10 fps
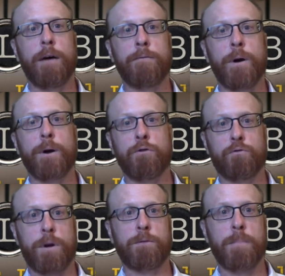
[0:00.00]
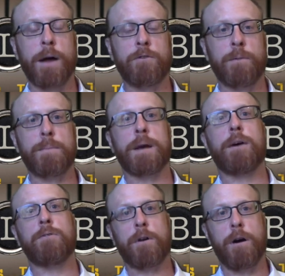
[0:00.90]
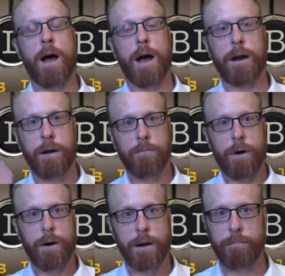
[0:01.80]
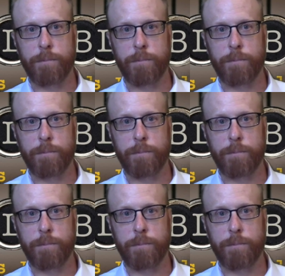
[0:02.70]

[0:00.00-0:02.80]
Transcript: very strict budget because they're on a very,